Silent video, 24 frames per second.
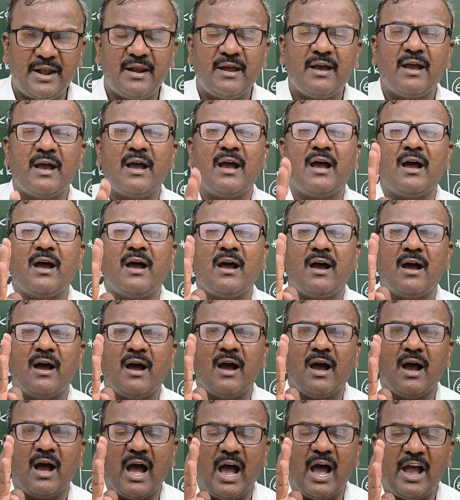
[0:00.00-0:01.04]
man.
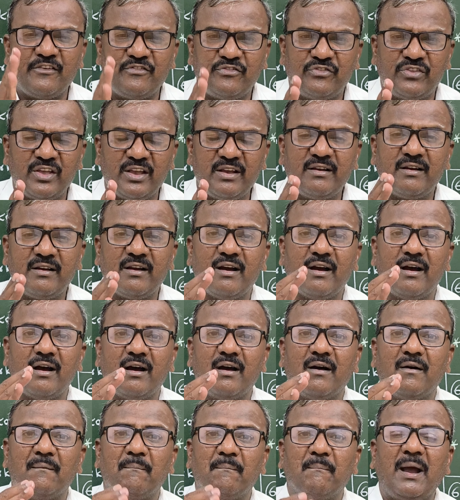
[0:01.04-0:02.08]
I think
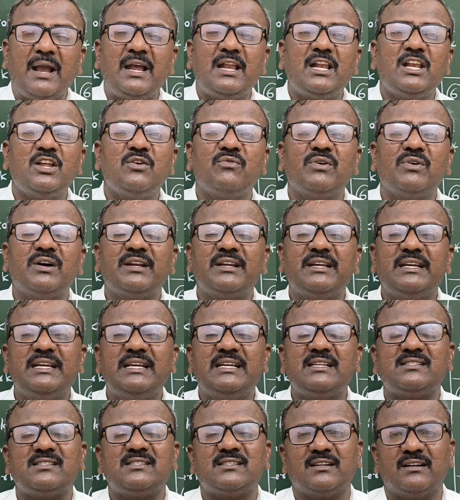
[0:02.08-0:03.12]
my liver
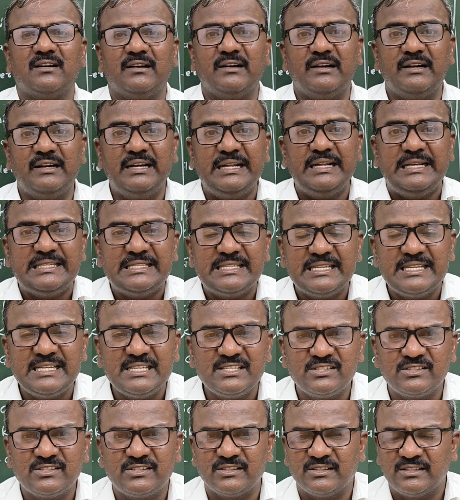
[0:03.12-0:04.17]
is
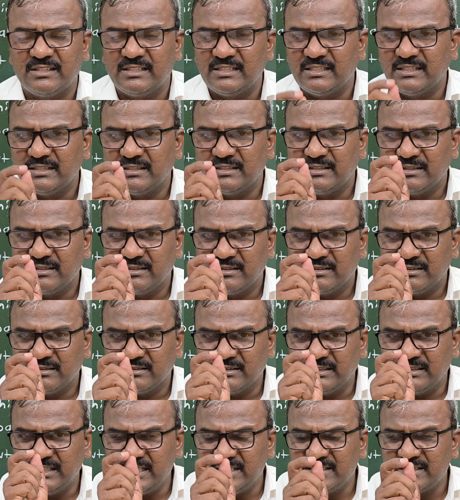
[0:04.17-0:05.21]
diseased.
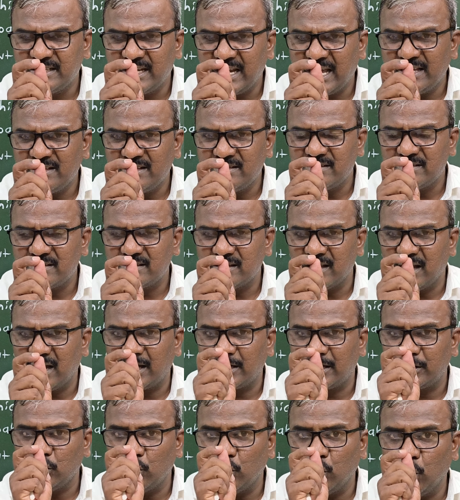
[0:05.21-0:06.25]
These lines
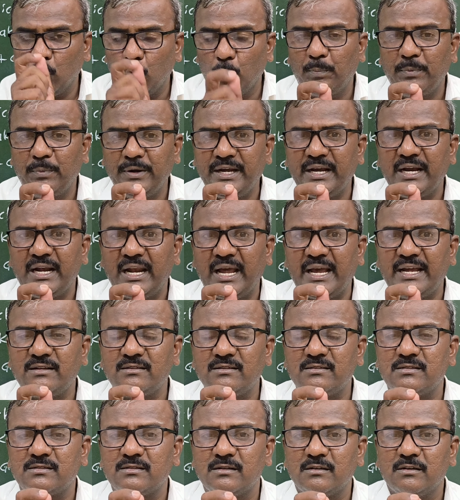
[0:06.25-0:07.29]
are the opening
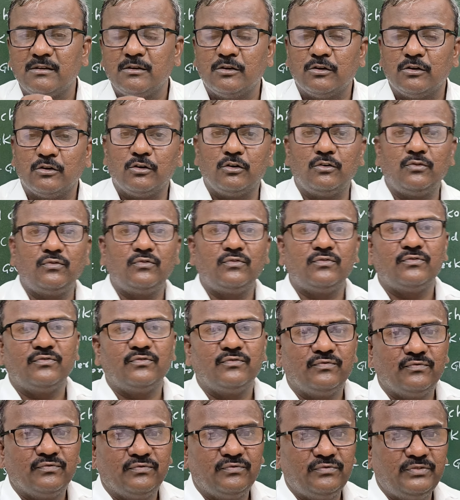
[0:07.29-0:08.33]
lines of
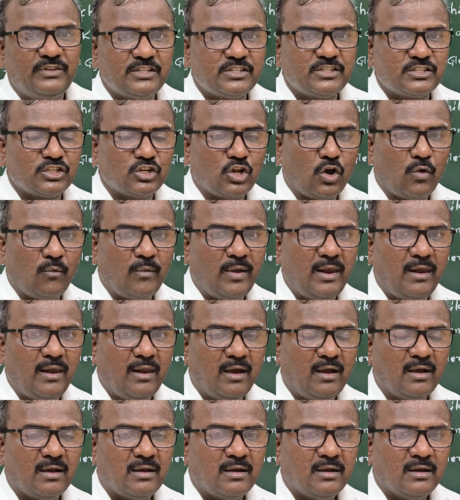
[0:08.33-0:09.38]
this
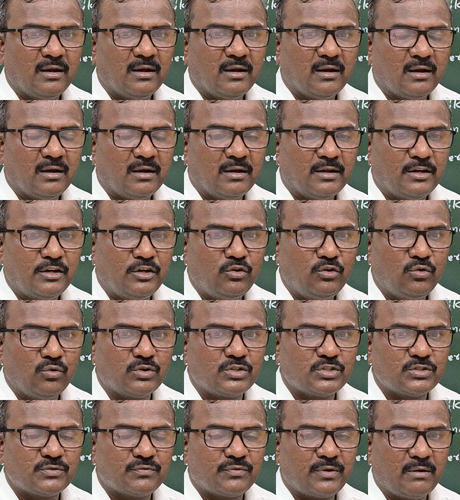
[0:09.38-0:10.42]
novella,
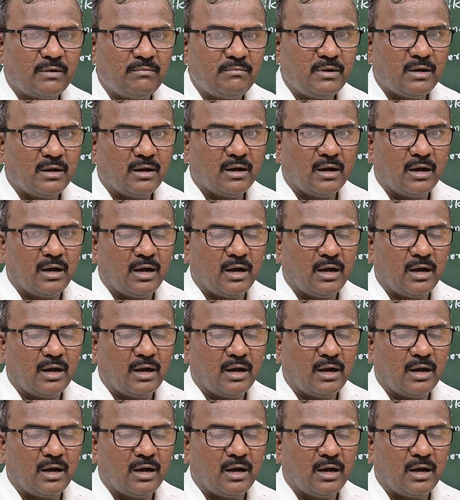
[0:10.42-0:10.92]
Notes from